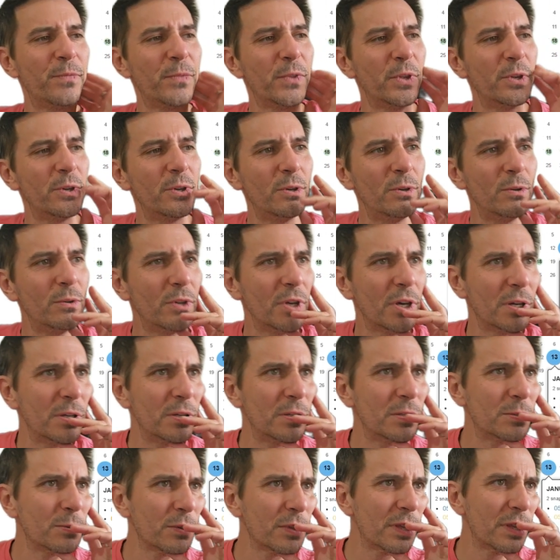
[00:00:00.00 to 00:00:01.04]
who
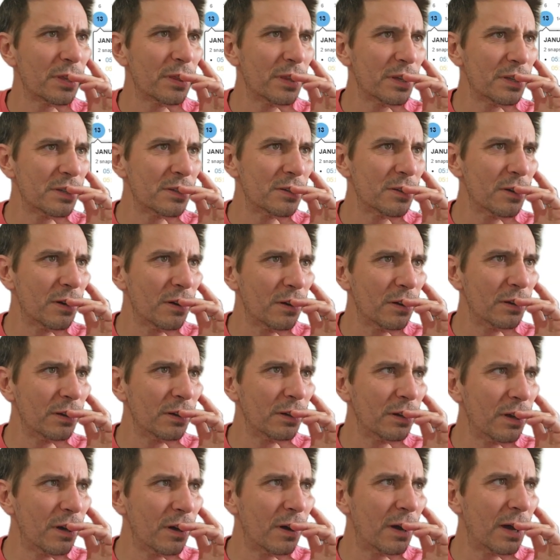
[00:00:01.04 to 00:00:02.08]
knows. Well, there's not a
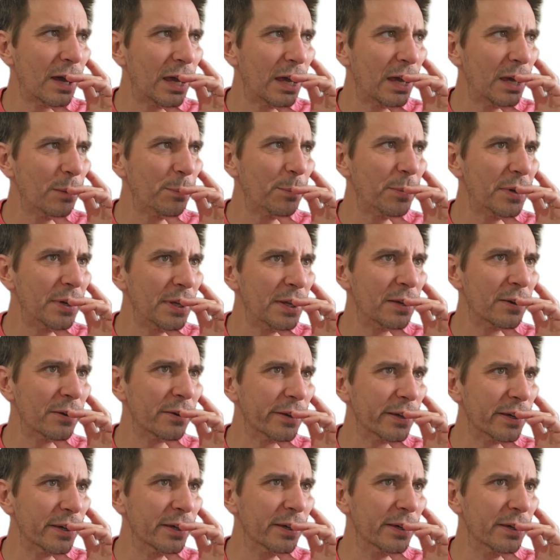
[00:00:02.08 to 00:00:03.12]
lot happening
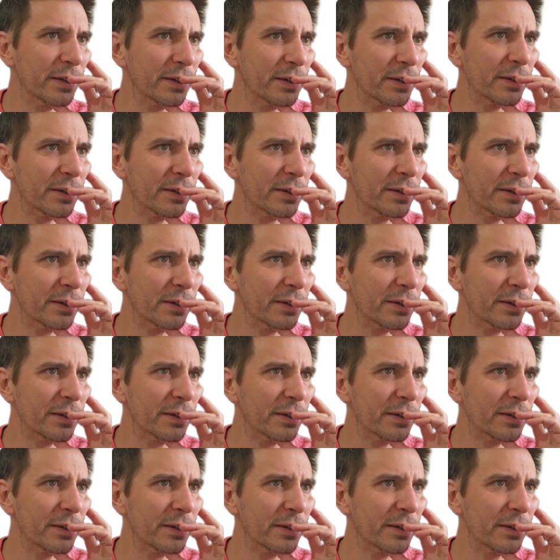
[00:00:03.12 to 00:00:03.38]
on it.